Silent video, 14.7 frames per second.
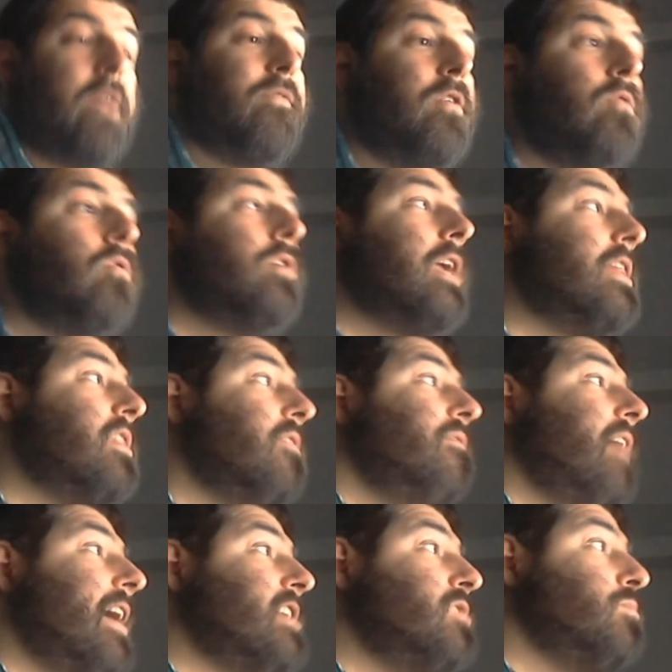Right? If you look
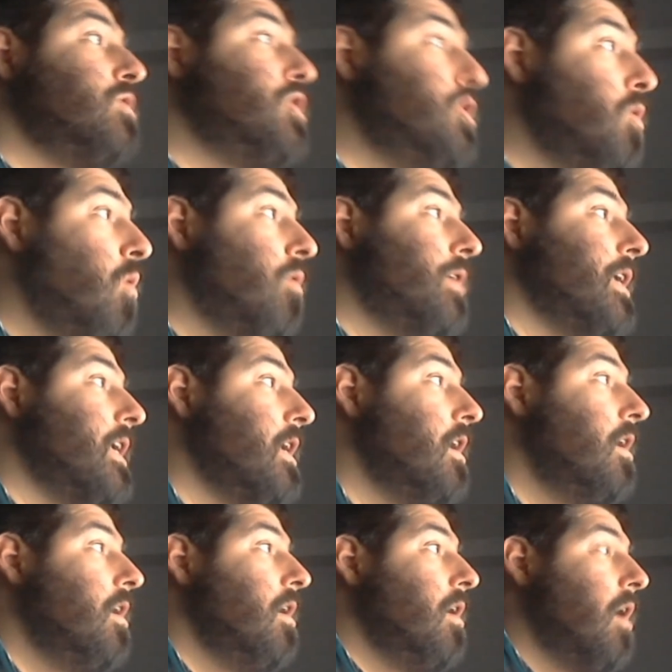at the vast
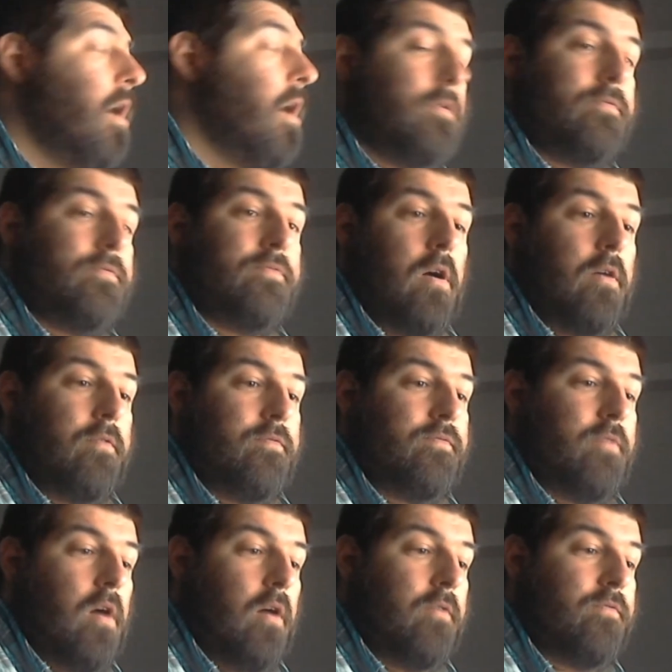majority of,
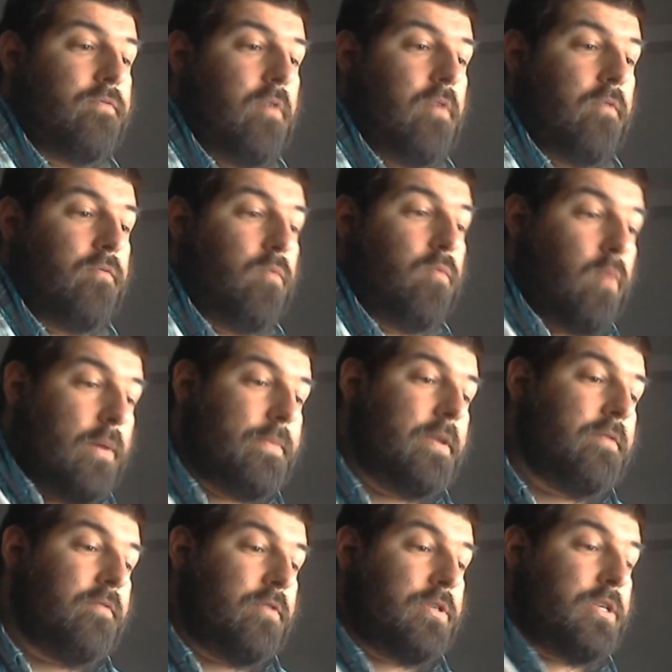of, of, of
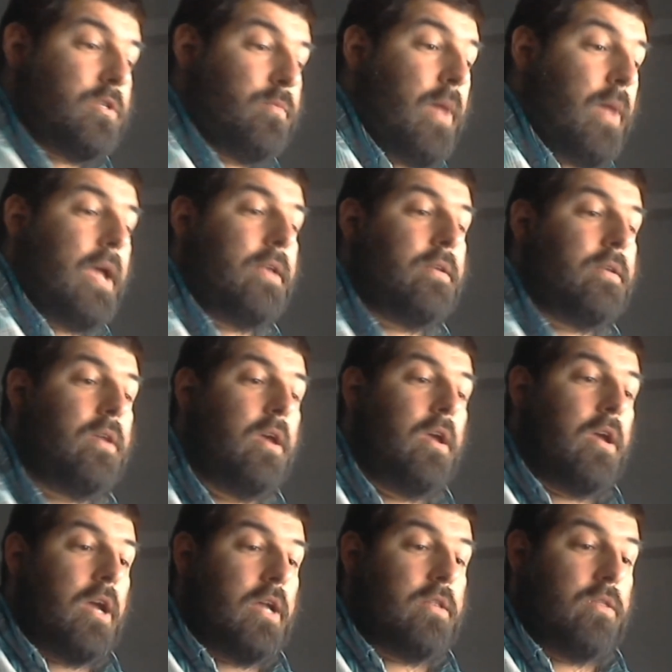women versus
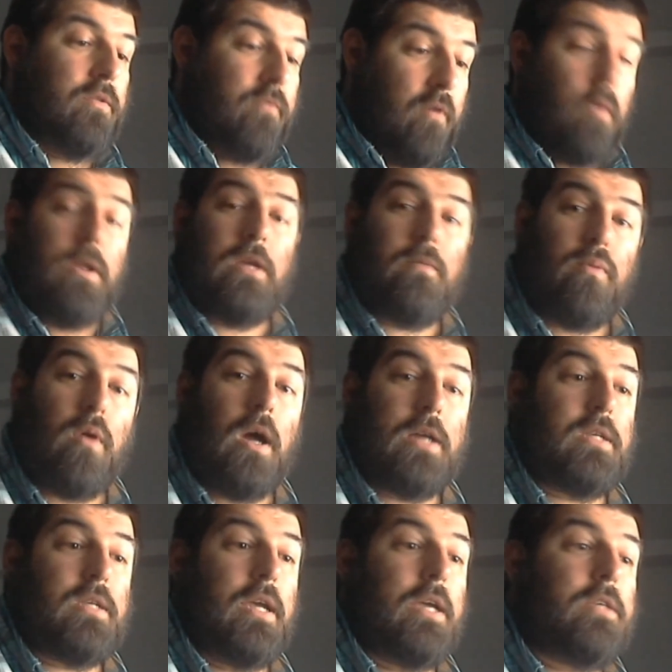men in the voting
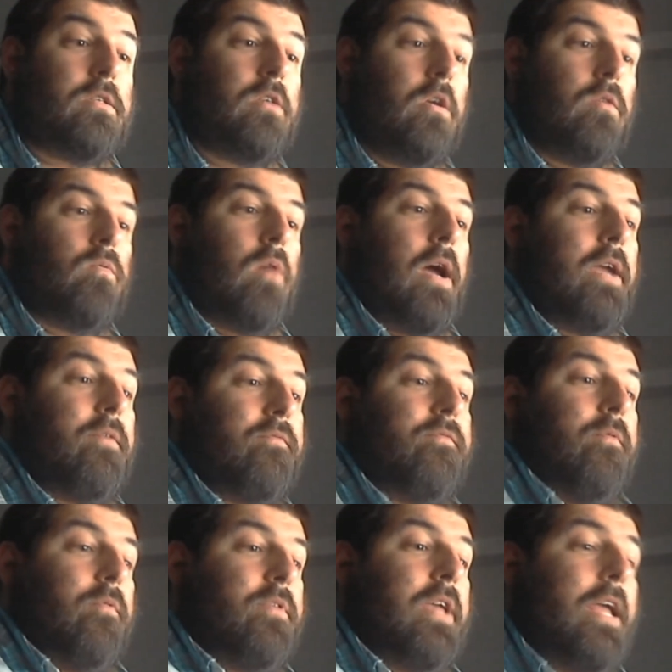process,
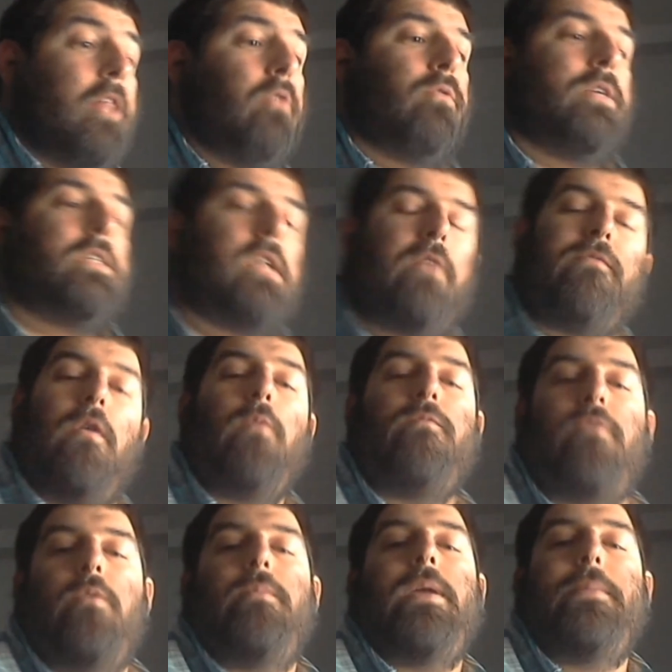right? Hillary said,
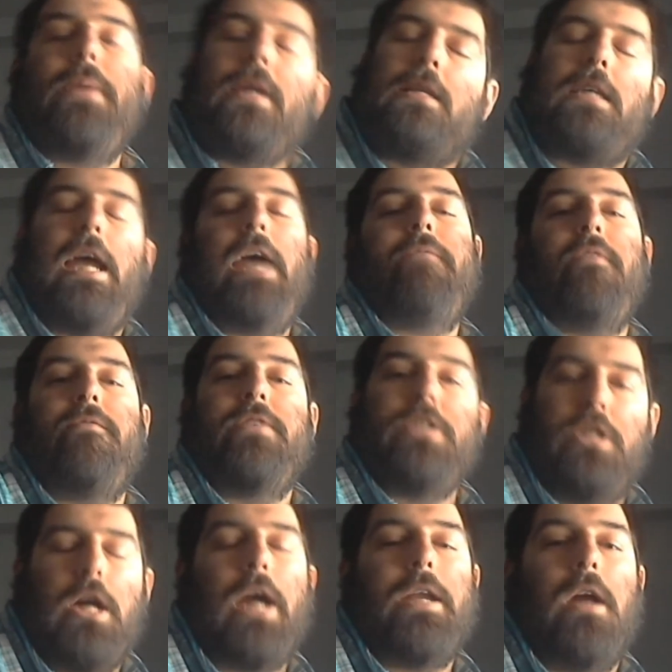vote for me because I have
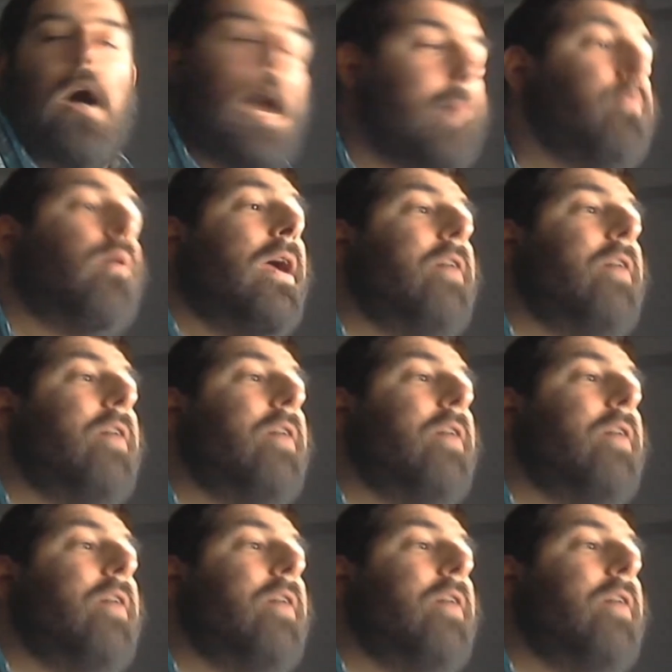a vagina.